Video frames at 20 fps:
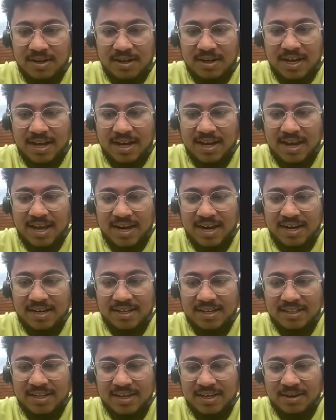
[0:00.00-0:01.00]
I
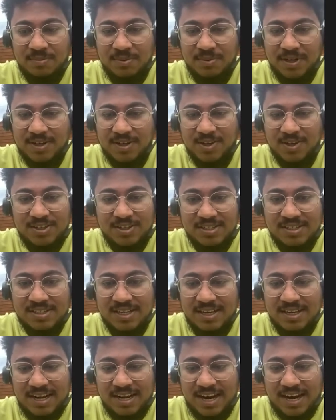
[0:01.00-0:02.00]
guarantee that because
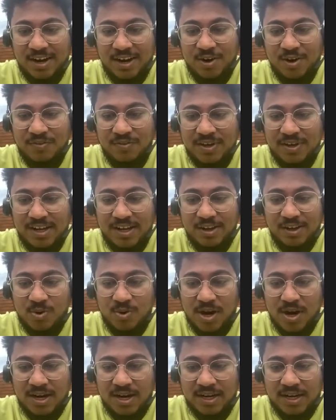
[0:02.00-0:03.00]
end of the day you
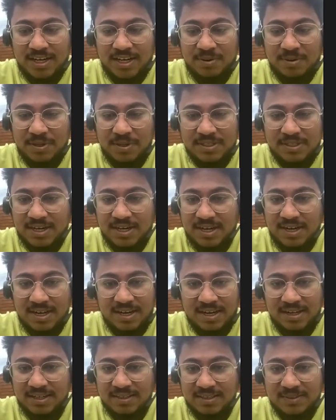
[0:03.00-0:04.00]
can't eat pizza
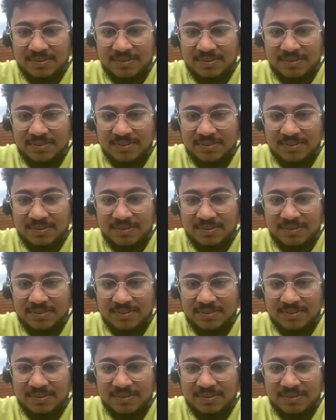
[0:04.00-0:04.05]
daily.